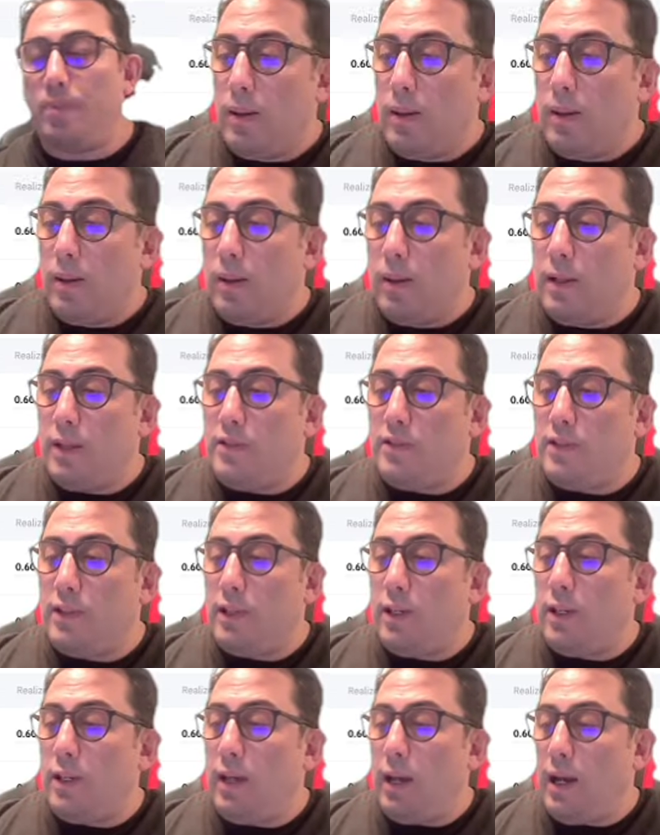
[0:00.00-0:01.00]
Let's
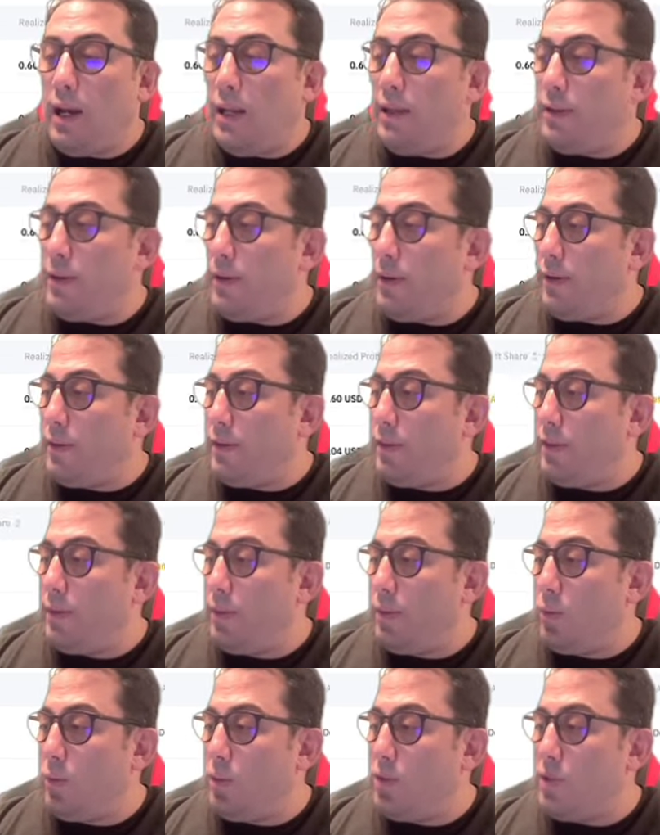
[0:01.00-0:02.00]
see altered
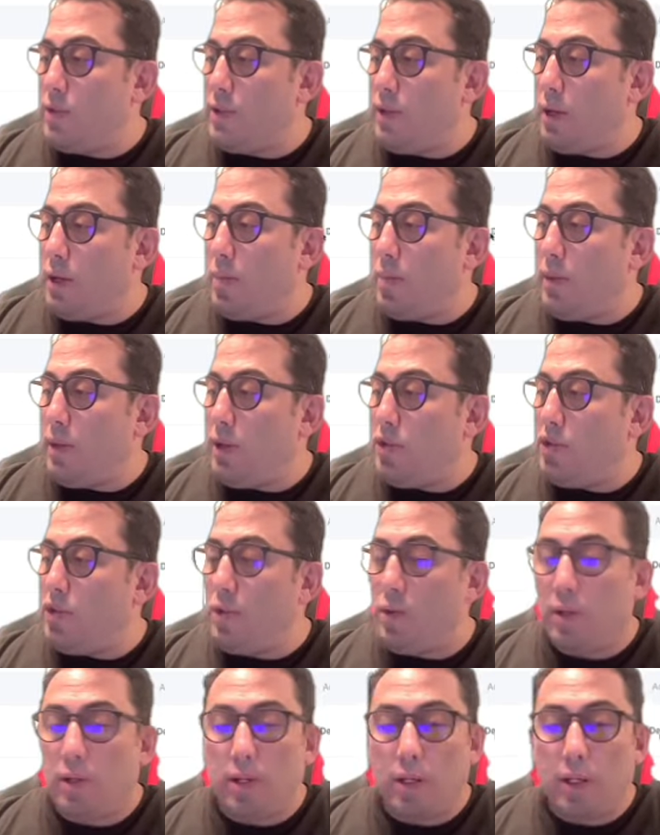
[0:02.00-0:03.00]
which is our
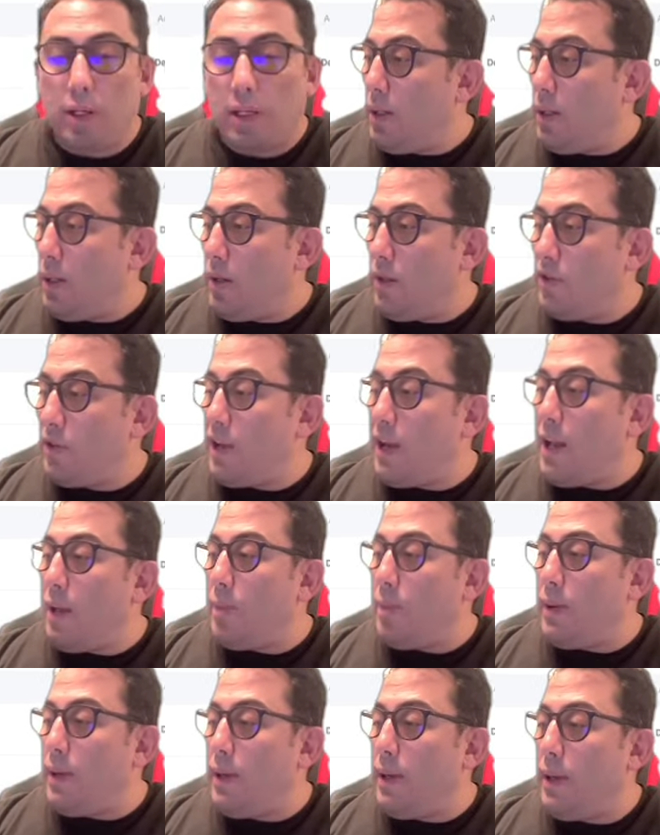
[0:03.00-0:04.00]
major
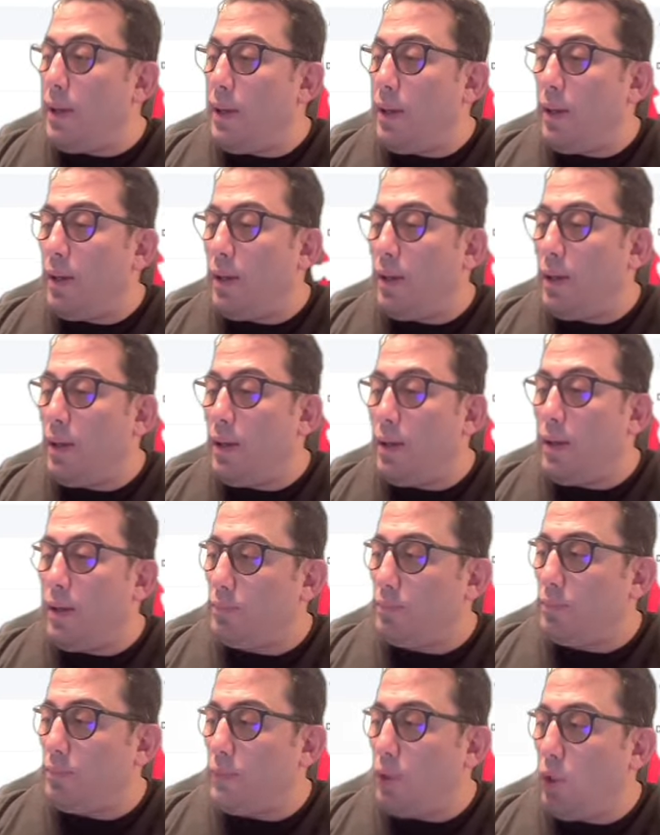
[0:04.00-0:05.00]
scalping
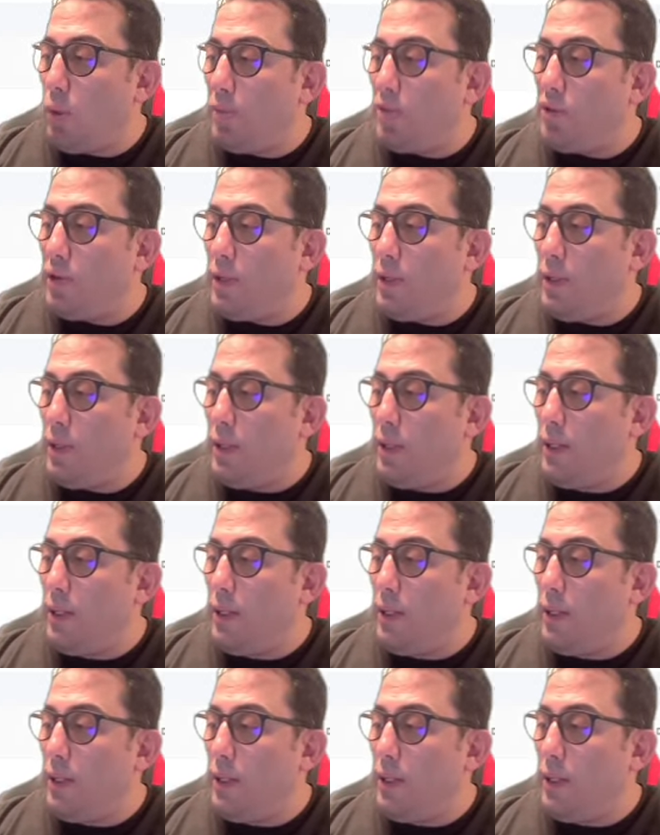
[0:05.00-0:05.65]
uh, copy trading